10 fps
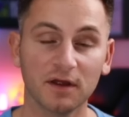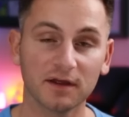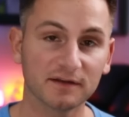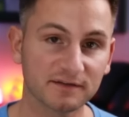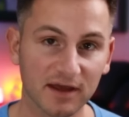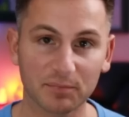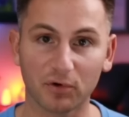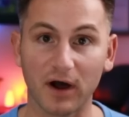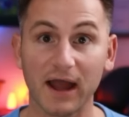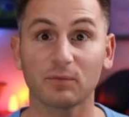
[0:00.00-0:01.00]

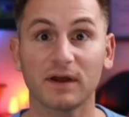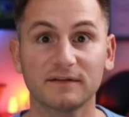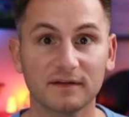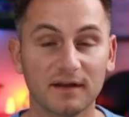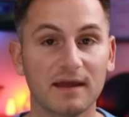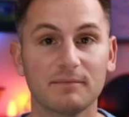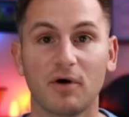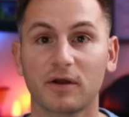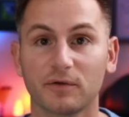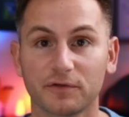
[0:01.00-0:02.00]
Example, I rented a
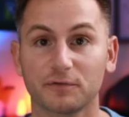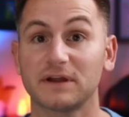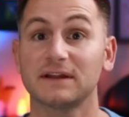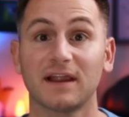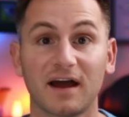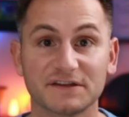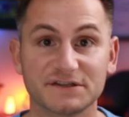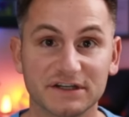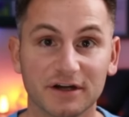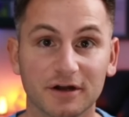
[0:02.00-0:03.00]
Model 3
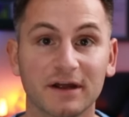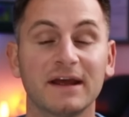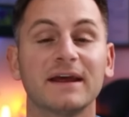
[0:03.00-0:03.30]
last year.